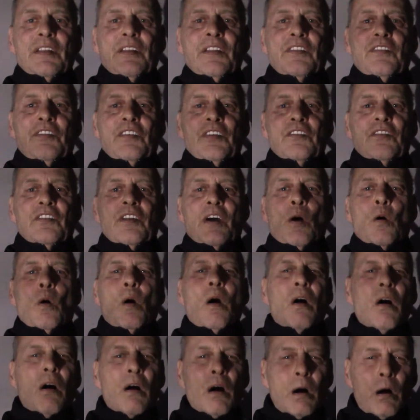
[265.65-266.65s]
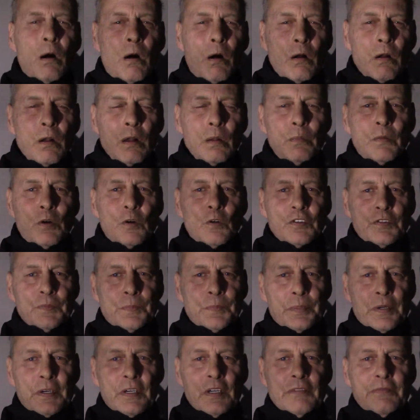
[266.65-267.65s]
this is now almost
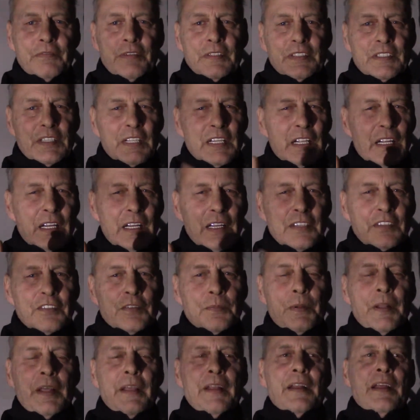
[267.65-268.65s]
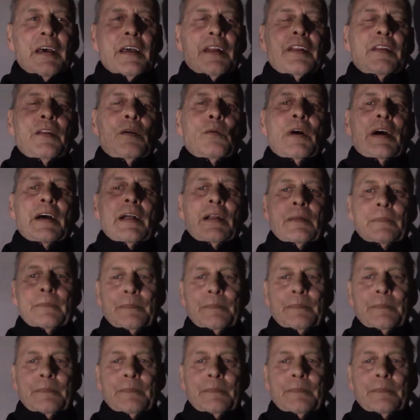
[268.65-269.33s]
perfect, and I'll explain that in a while.